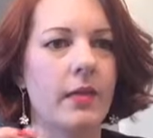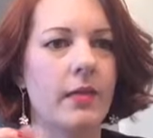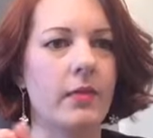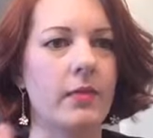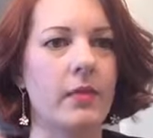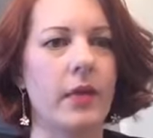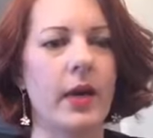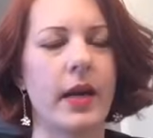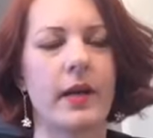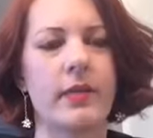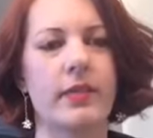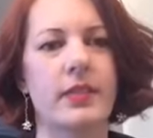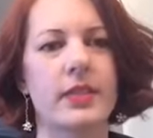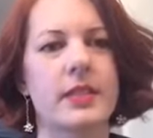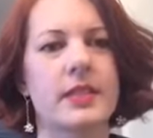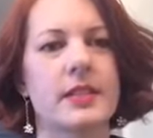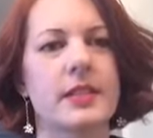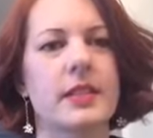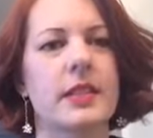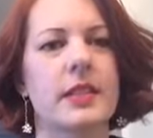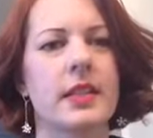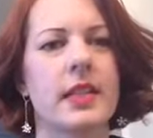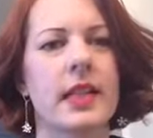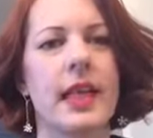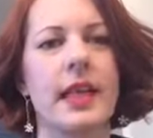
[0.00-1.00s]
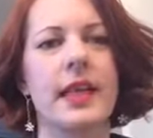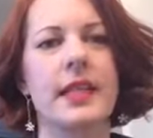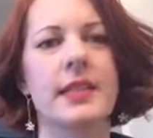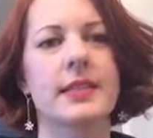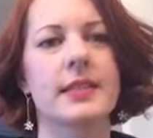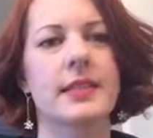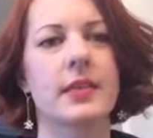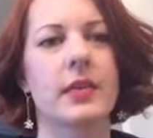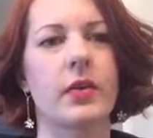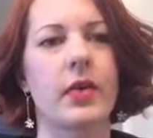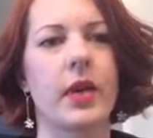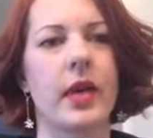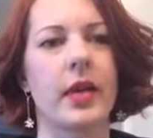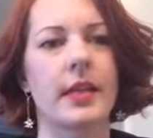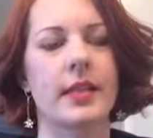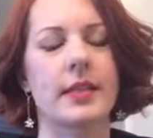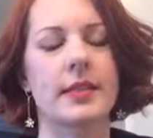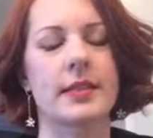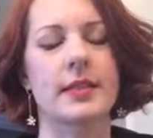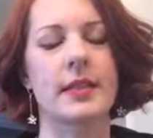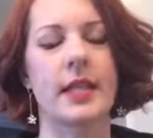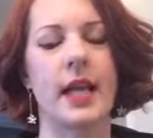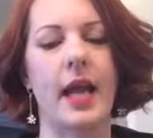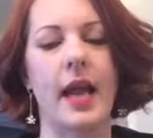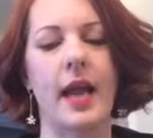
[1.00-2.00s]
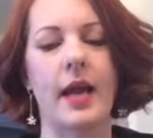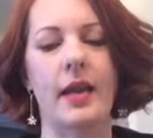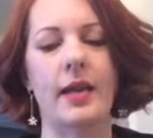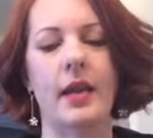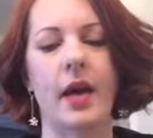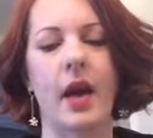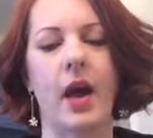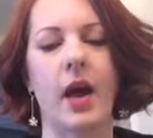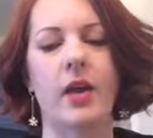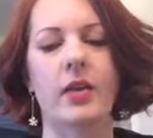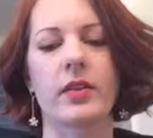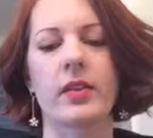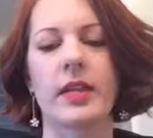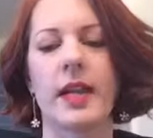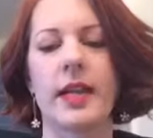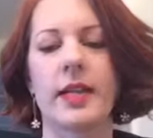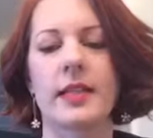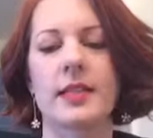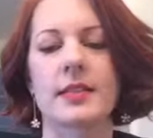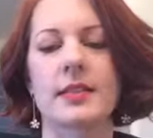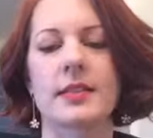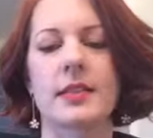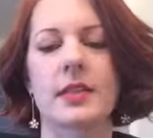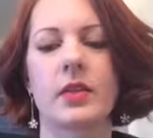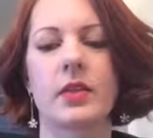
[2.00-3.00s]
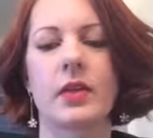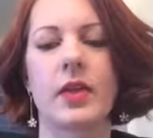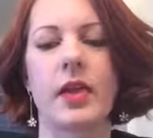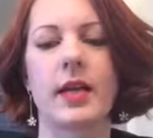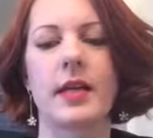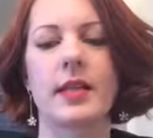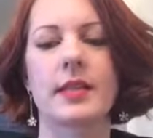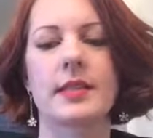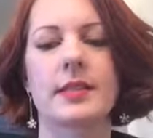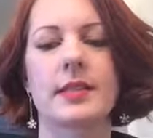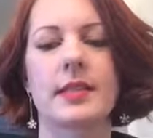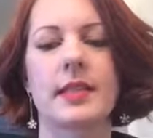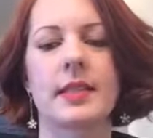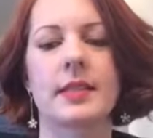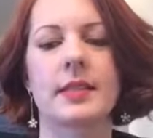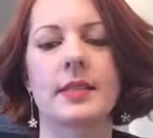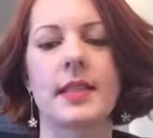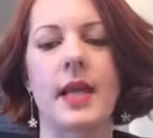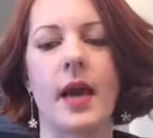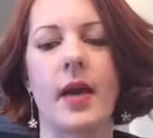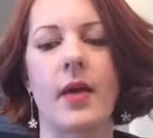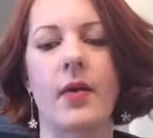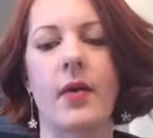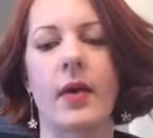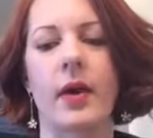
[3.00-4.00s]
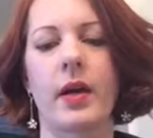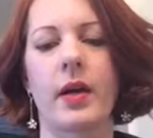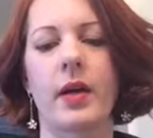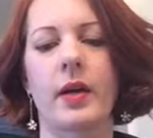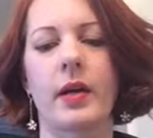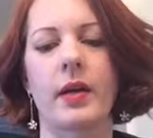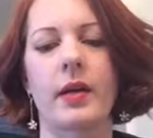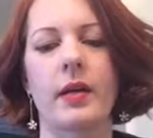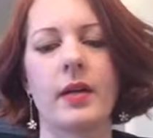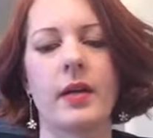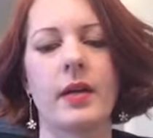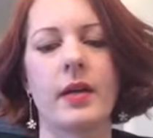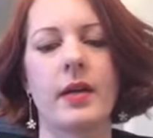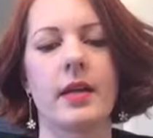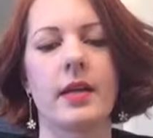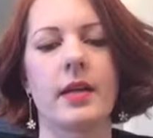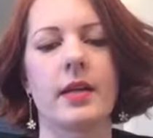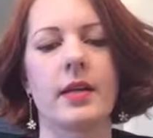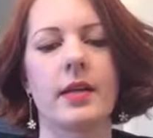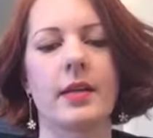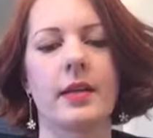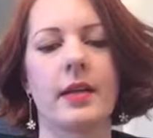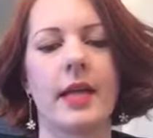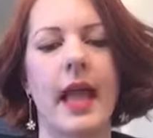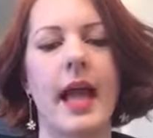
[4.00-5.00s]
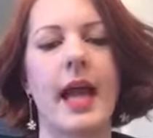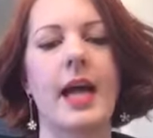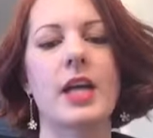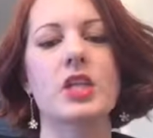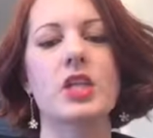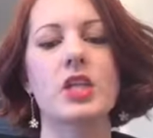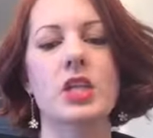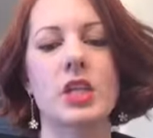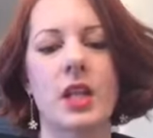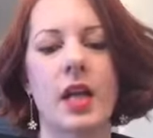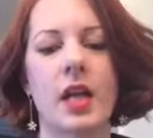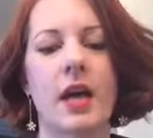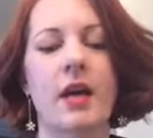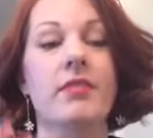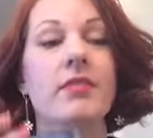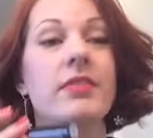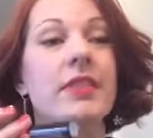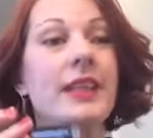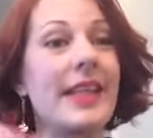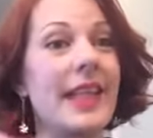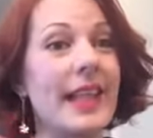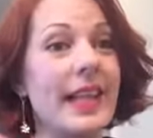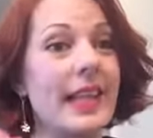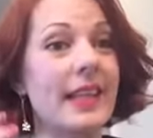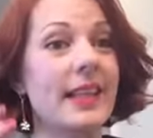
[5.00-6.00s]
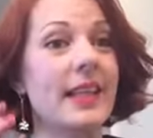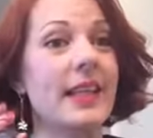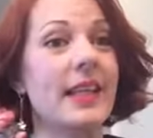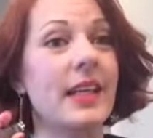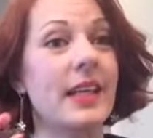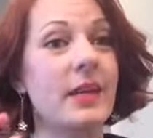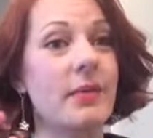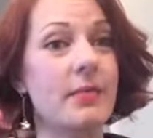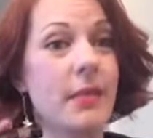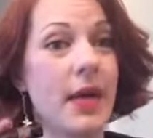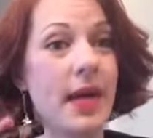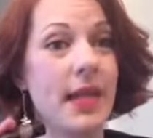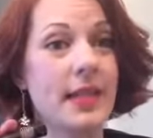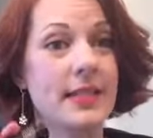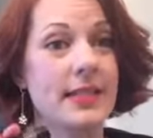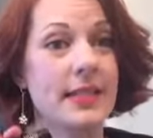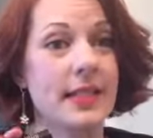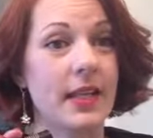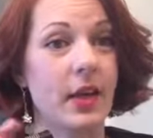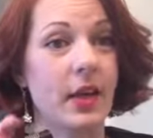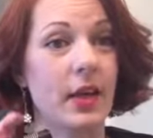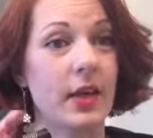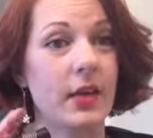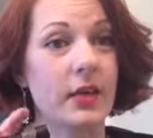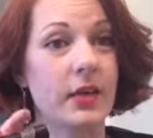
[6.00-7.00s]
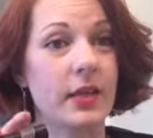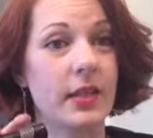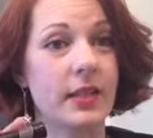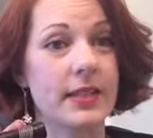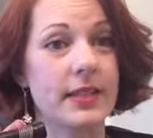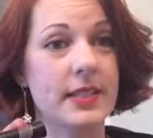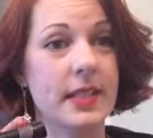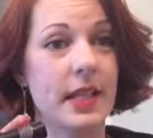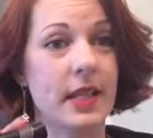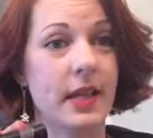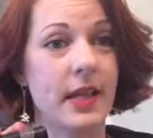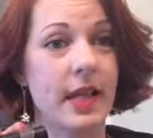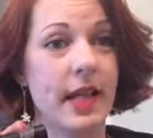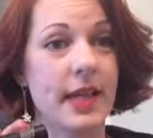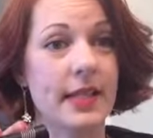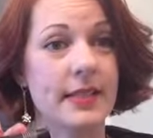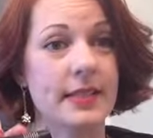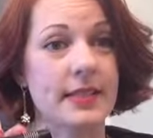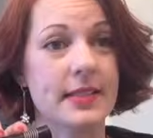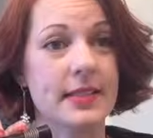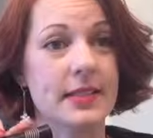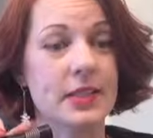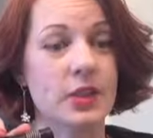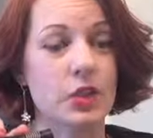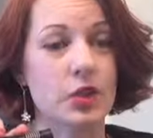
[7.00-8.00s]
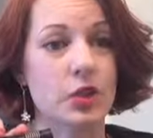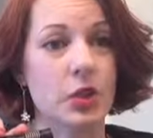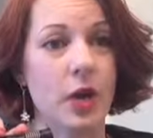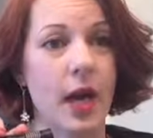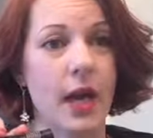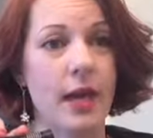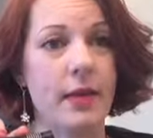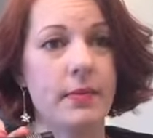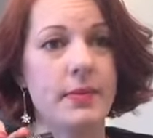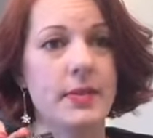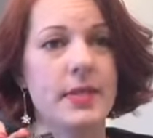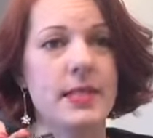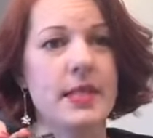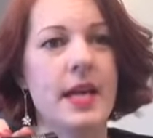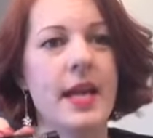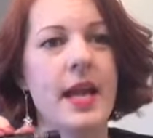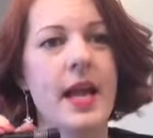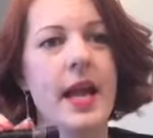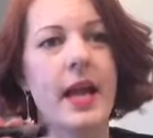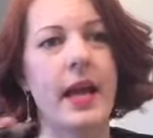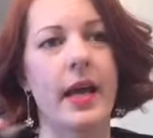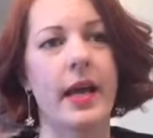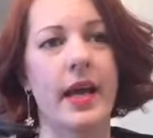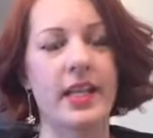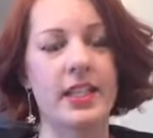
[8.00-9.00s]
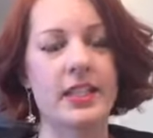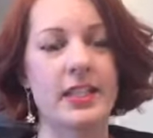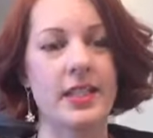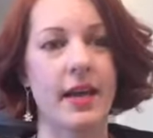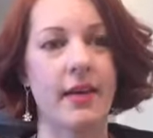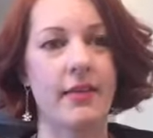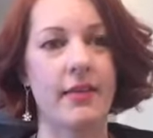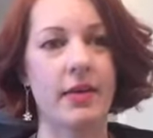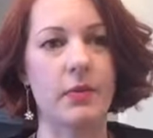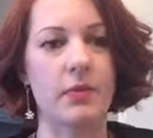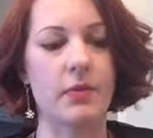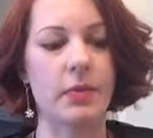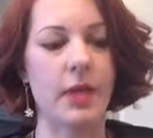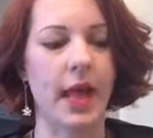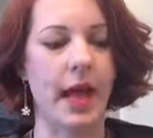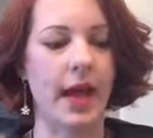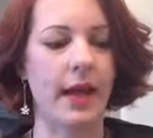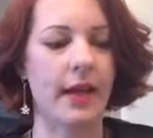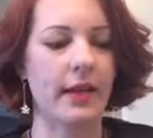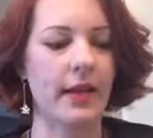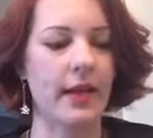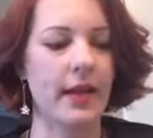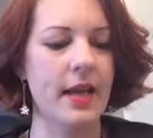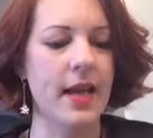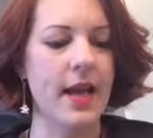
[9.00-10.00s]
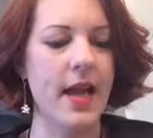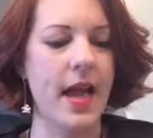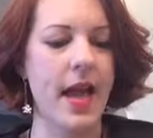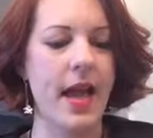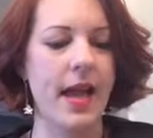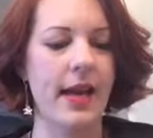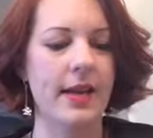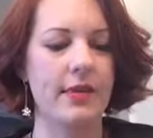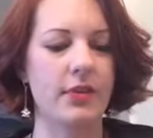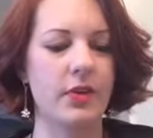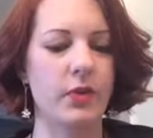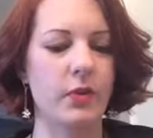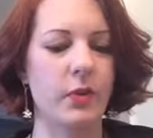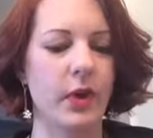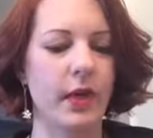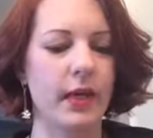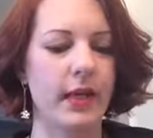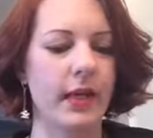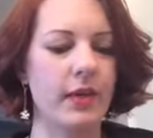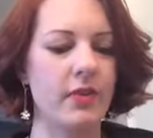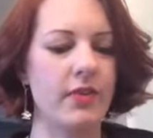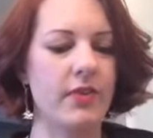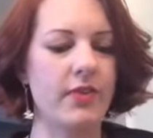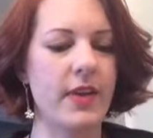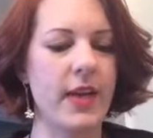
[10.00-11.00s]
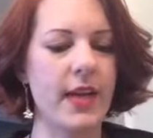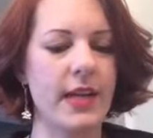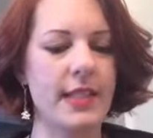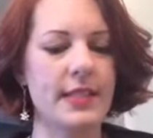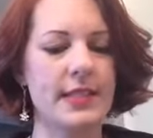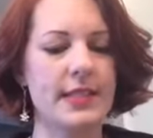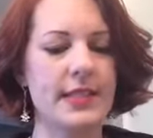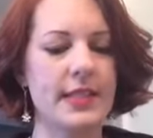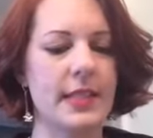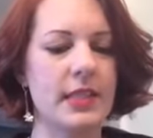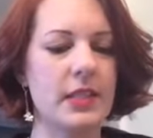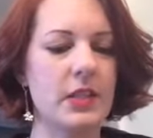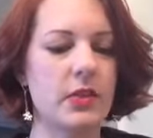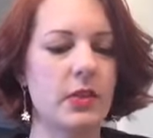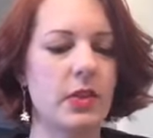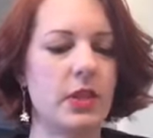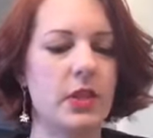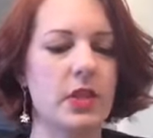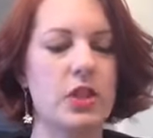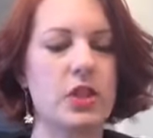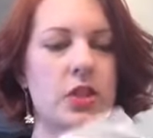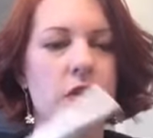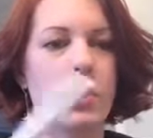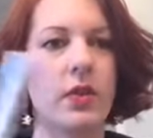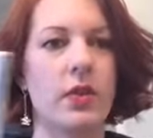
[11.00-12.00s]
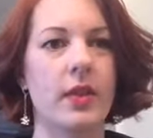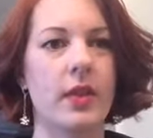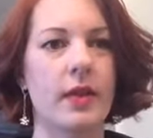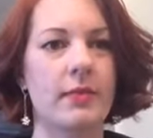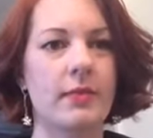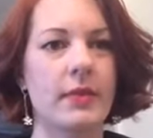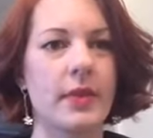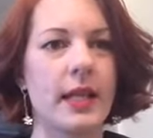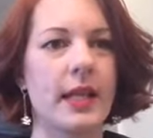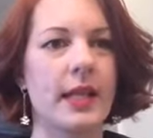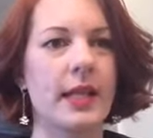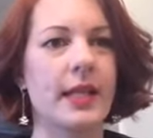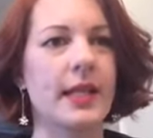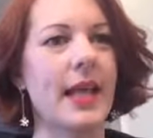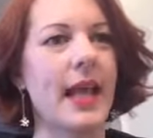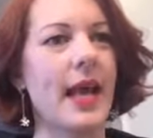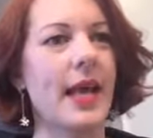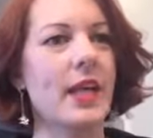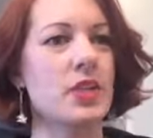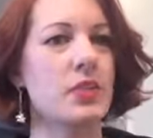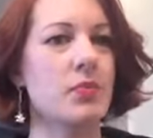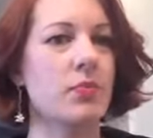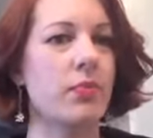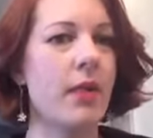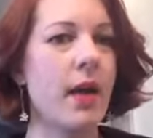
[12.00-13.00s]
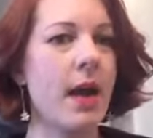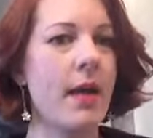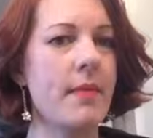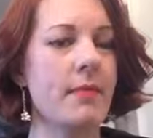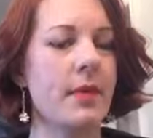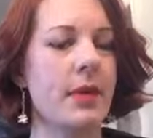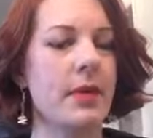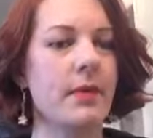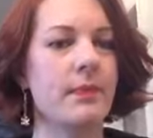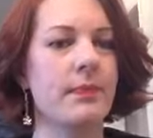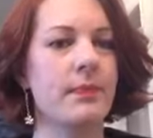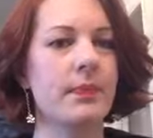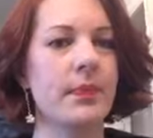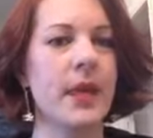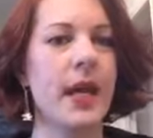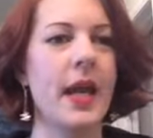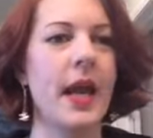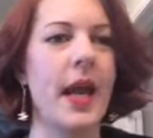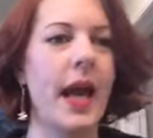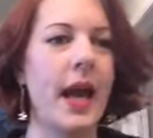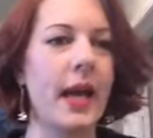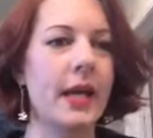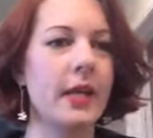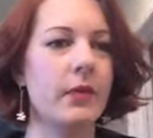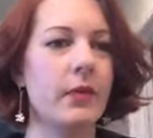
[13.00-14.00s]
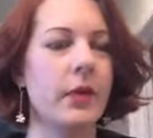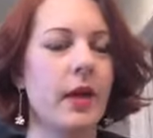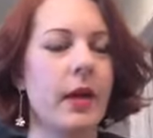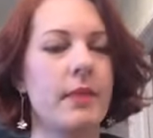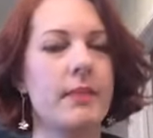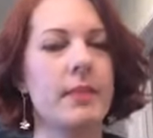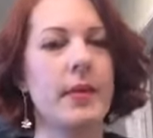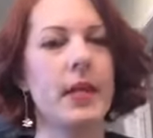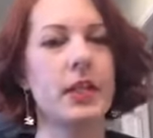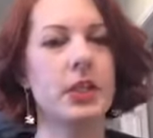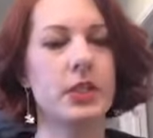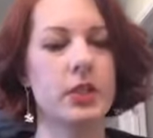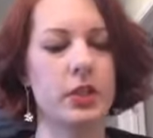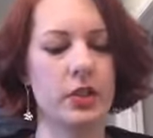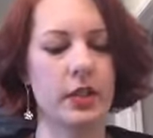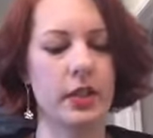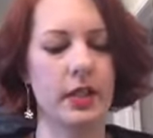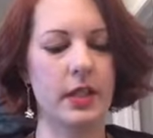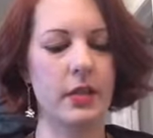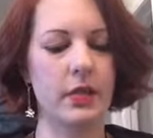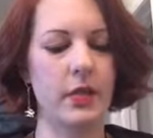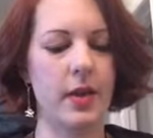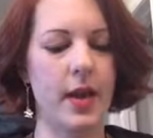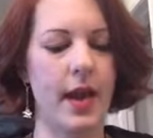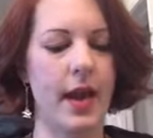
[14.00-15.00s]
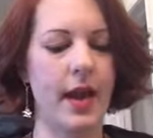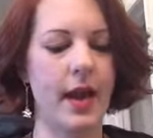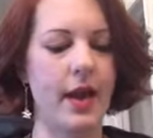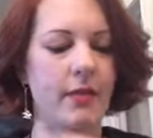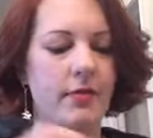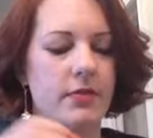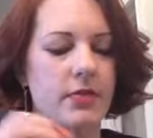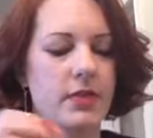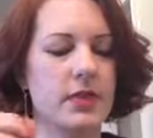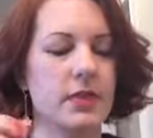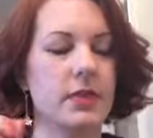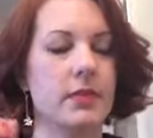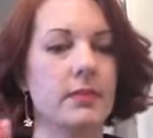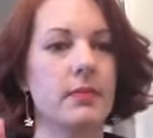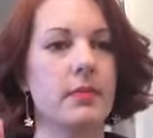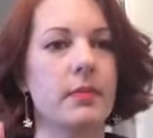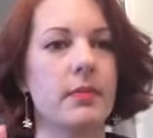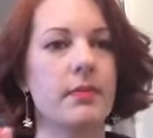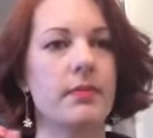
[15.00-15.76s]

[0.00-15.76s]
whatever's the latest and greatest. And our latest and greatest is our Lash Love Lengthening Mascara. You can tell it has the stripes, and I just have it in black. And if you want to get fancy, you can show them the lash primer. And you want to make sure that you have some